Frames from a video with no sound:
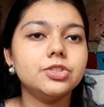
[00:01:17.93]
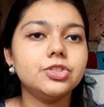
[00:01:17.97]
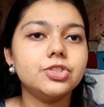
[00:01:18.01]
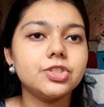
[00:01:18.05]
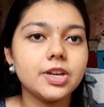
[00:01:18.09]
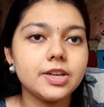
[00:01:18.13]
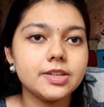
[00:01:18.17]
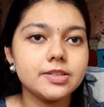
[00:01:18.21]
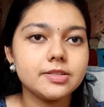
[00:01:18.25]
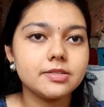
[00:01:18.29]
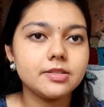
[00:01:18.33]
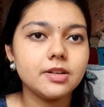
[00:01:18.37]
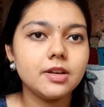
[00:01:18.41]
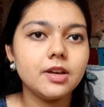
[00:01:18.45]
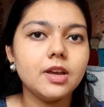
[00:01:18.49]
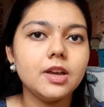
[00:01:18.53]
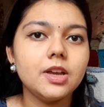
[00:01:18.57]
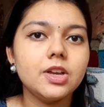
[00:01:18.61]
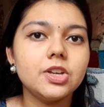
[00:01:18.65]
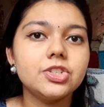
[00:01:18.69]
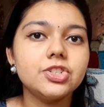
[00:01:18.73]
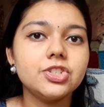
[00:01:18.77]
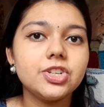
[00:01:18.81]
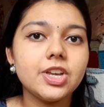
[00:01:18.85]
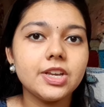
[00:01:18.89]
just
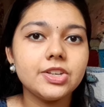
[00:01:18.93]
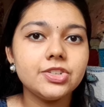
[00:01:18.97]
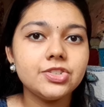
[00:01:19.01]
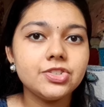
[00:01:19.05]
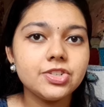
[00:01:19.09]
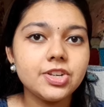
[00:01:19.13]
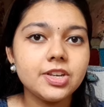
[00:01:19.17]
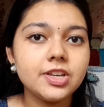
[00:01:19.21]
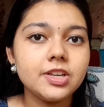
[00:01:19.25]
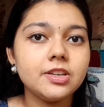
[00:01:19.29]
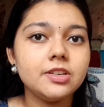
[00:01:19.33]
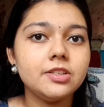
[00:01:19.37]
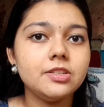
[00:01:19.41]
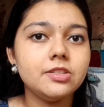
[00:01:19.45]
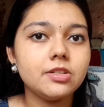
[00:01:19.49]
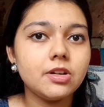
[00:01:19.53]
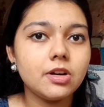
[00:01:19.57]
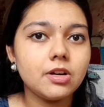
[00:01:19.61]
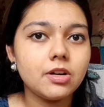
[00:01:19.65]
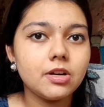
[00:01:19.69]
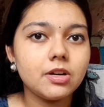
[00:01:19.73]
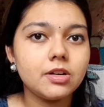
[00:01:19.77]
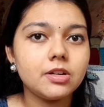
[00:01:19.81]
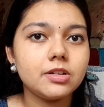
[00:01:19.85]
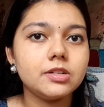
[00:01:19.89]
changing
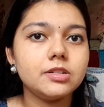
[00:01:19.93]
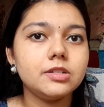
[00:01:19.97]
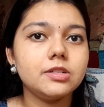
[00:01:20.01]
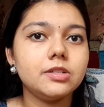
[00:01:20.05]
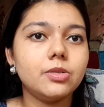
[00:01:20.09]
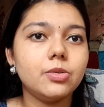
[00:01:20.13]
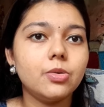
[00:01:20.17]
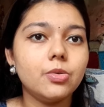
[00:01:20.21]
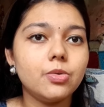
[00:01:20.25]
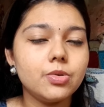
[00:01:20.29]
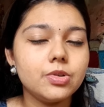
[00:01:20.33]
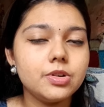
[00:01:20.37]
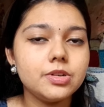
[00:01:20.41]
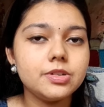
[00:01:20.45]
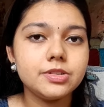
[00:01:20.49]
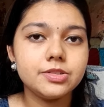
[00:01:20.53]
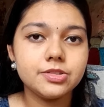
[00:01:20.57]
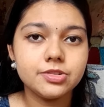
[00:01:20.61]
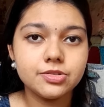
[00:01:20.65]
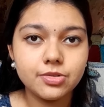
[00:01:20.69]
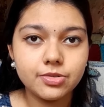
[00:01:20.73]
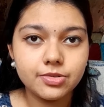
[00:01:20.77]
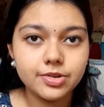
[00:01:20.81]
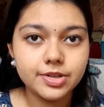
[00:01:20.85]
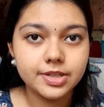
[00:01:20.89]
your old
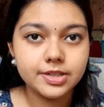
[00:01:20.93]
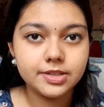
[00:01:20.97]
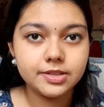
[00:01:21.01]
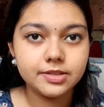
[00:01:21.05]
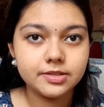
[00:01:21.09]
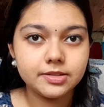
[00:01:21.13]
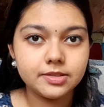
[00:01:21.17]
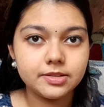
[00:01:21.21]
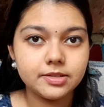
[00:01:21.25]
story.